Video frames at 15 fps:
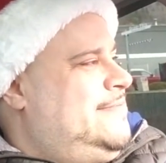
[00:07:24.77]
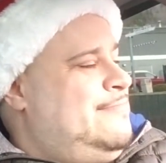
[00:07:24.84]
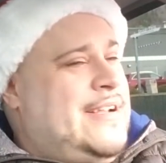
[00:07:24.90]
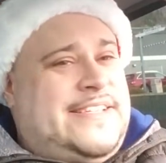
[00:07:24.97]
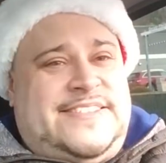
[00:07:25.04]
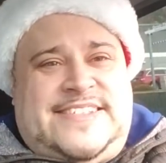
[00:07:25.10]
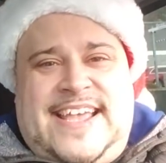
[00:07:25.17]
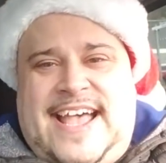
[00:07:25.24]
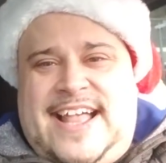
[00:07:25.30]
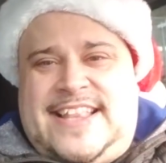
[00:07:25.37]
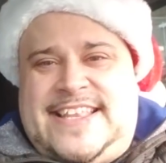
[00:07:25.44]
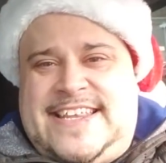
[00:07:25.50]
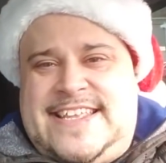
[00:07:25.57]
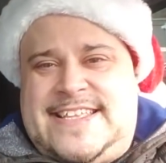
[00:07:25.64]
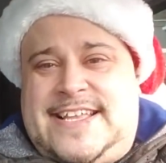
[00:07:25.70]

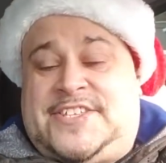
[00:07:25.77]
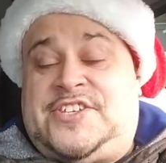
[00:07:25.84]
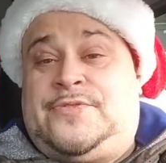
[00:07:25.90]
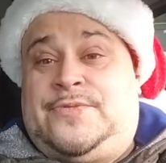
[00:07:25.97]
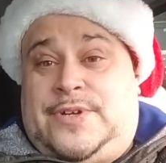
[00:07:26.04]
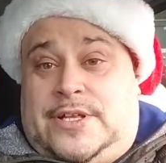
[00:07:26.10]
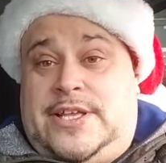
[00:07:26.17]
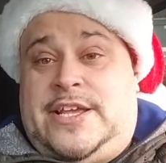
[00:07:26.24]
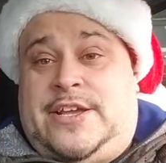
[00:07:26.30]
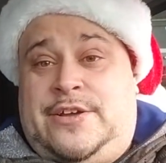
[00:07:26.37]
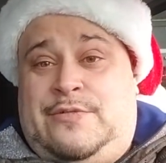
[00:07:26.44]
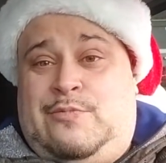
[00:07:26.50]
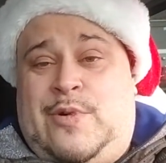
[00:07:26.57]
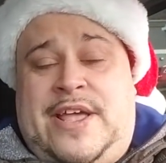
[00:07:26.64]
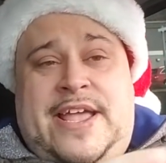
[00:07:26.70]
mentality. That's a really
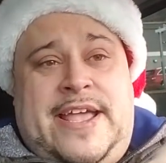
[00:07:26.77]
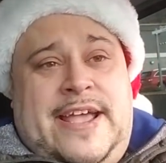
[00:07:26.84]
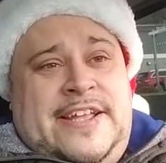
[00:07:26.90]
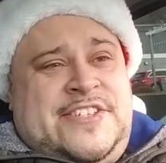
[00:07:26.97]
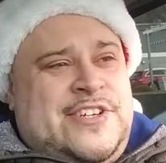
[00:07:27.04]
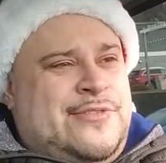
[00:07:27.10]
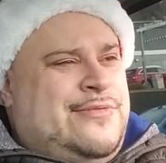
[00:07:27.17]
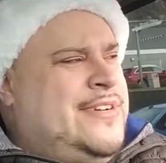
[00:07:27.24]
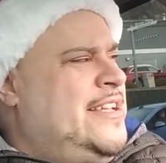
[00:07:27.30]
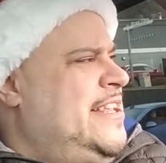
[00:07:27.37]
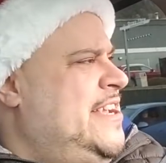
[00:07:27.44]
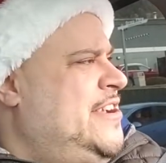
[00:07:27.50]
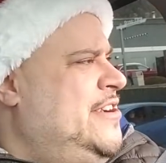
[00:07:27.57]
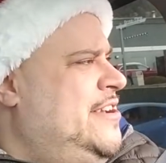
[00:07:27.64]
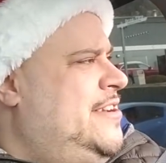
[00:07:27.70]
good way. It's a
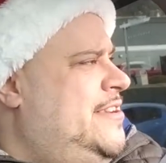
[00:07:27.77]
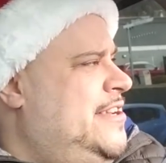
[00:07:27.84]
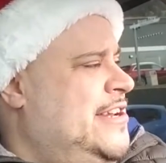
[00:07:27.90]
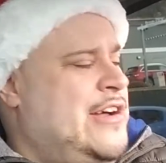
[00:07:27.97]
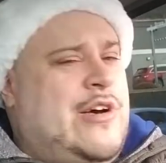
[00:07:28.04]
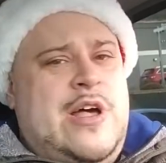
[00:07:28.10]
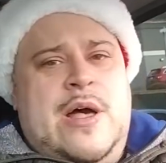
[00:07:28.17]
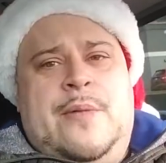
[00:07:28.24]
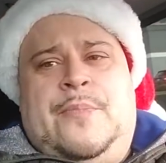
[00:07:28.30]
really good, you know.